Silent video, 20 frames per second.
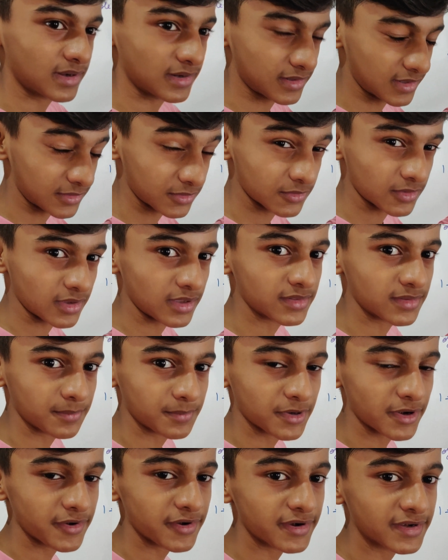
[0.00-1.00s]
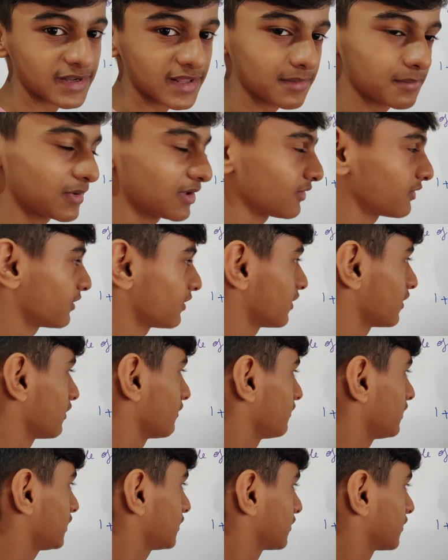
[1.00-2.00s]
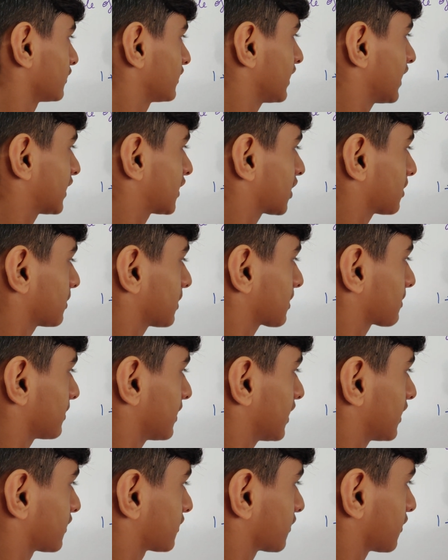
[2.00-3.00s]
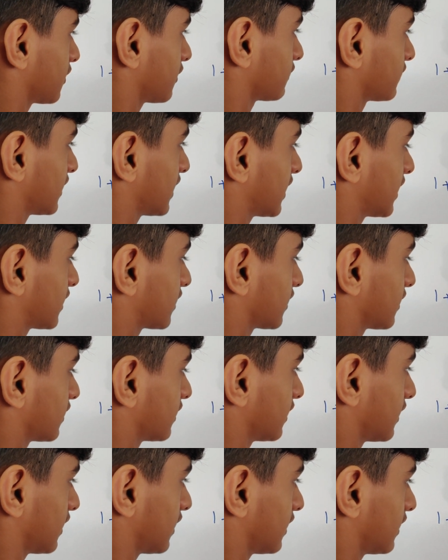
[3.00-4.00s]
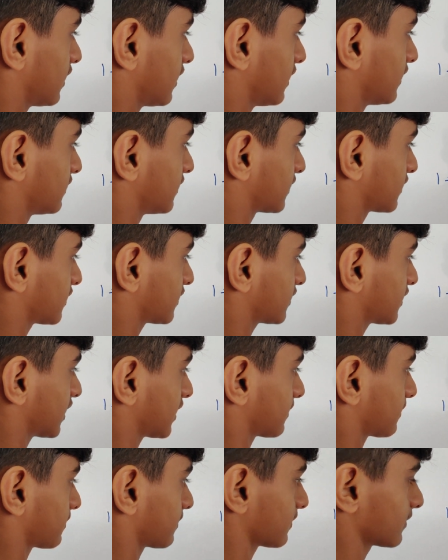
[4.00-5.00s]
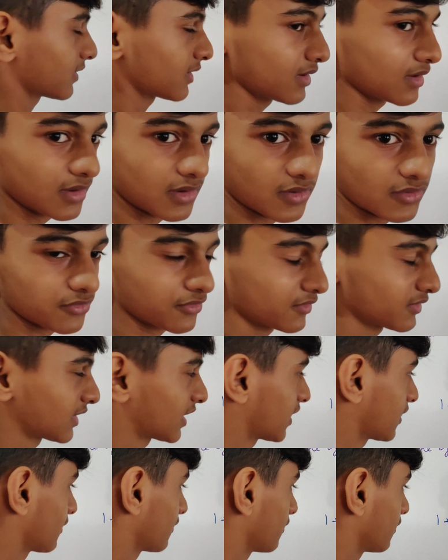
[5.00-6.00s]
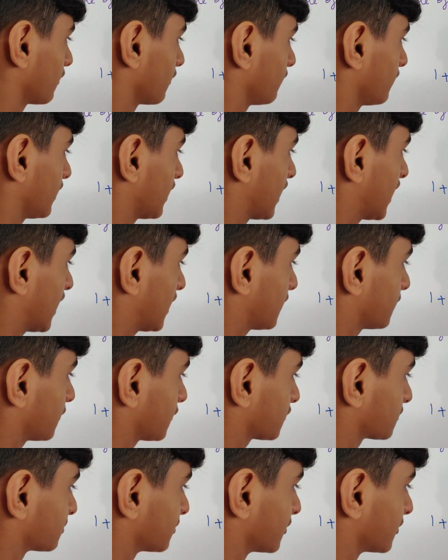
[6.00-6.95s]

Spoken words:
in the periodic table, we know the atomic mass of that is 16. So now we add those